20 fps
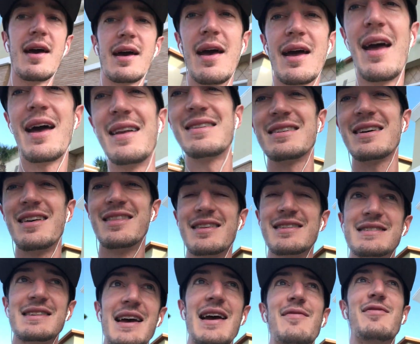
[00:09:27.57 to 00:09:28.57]
at
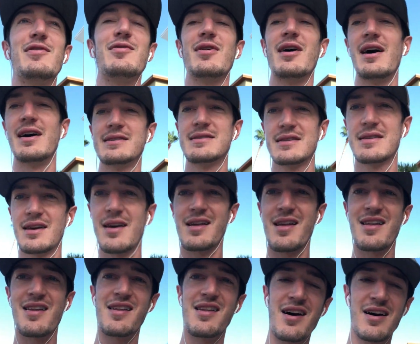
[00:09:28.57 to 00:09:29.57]
the Sanford Ross.
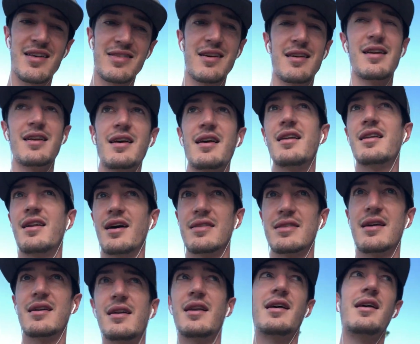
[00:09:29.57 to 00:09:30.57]
Nothing, nothing,